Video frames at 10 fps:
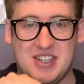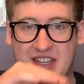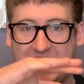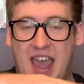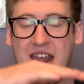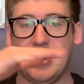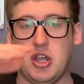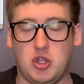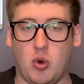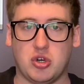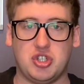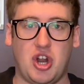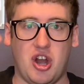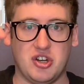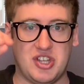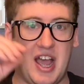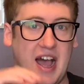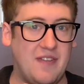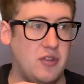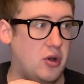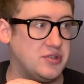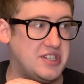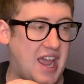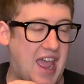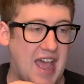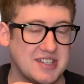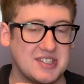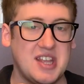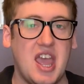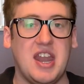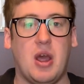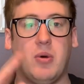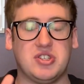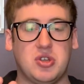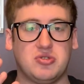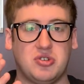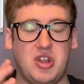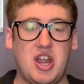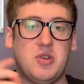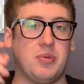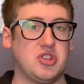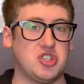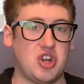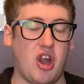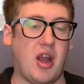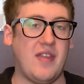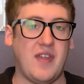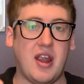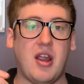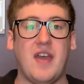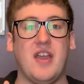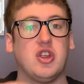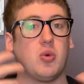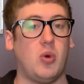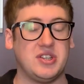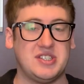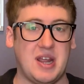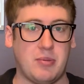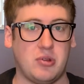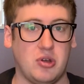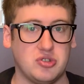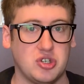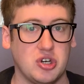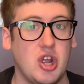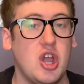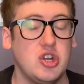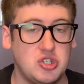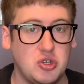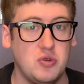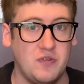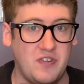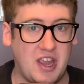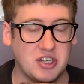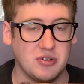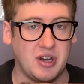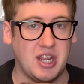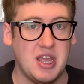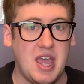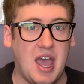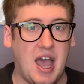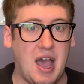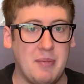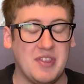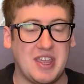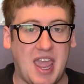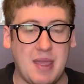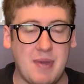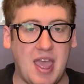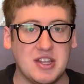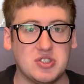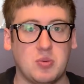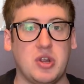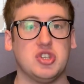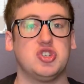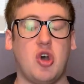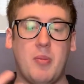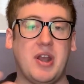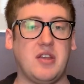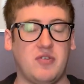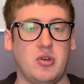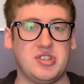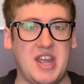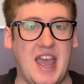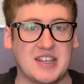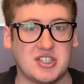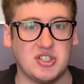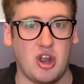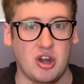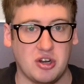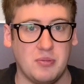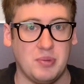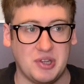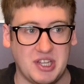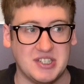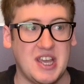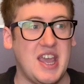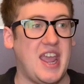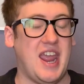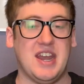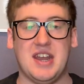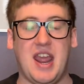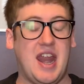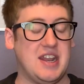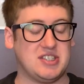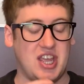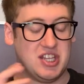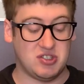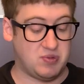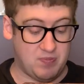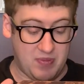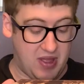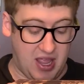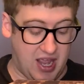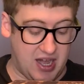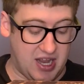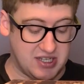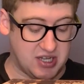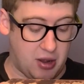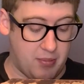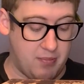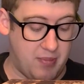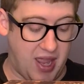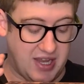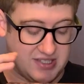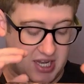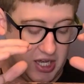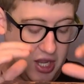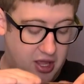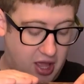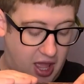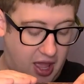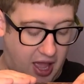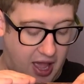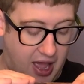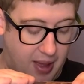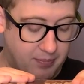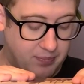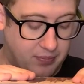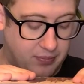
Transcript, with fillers: to get your stars on those tasks. Now, once those are done, you put the star on there and then you're one step closer to victory. Um, and the game ends when so many of those tasks are complete. It, it it's, it is amazing. Um,